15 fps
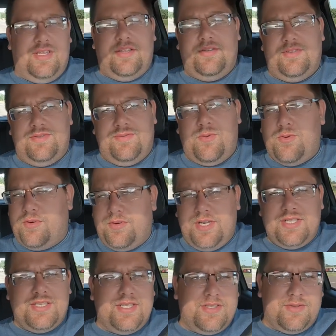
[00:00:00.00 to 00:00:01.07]
you know, it's Ford
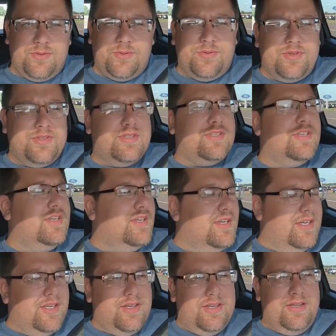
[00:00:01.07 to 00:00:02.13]
Racing tunes,
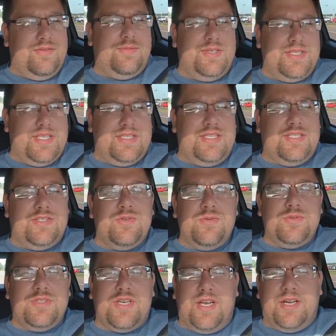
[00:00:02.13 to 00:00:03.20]
you know, everybody's got these
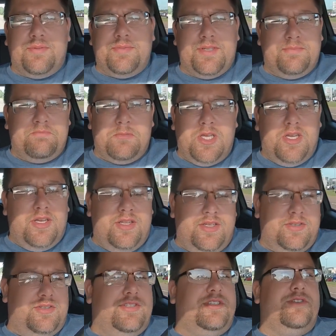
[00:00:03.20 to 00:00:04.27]
tunes on them, and
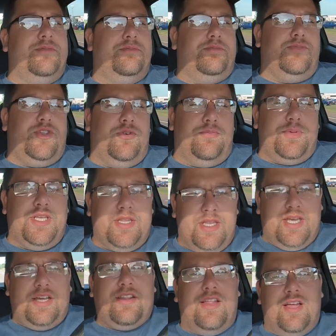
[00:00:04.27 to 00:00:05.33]
they're still, you know, beating
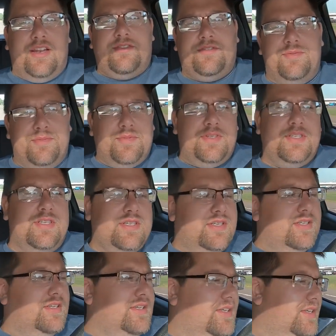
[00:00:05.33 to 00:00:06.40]
the hell out of them,
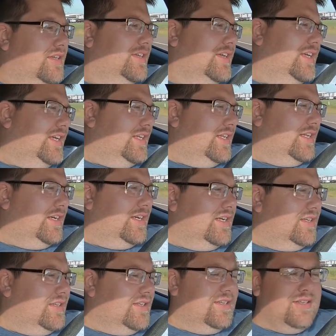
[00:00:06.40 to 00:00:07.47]
and
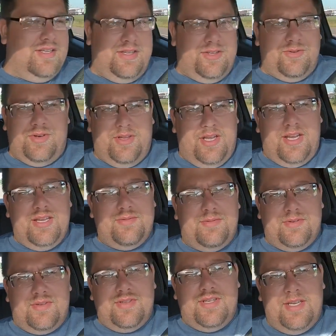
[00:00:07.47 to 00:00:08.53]
they're
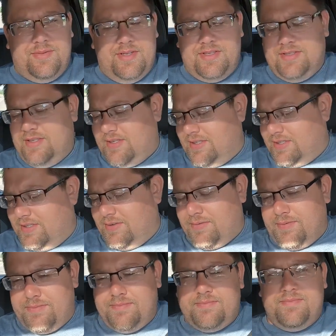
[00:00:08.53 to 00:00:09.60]
reliable. I mean, as long as you
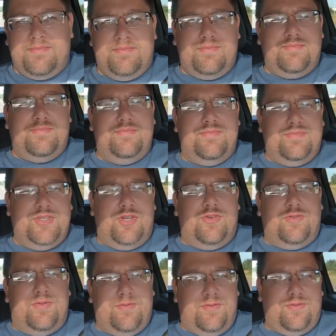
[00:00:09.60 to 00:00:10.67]
don't, you know,
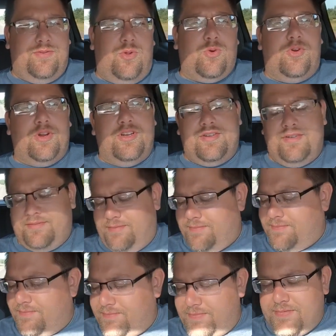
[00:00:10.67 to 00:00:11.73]
floor it in
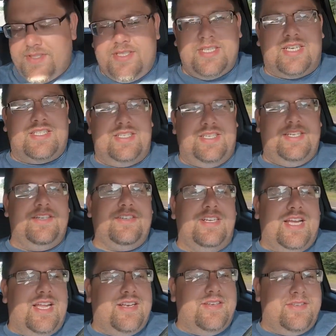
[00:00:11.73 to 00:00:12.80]
sixth gear
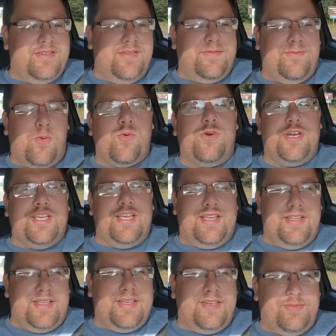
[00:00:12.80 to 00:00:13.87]
at 40, I
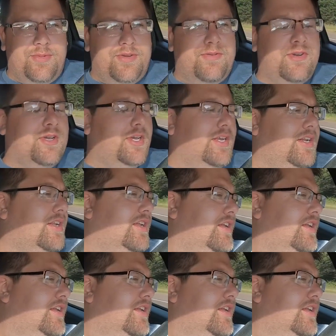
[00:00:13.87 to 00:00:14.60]
think you'd be fine.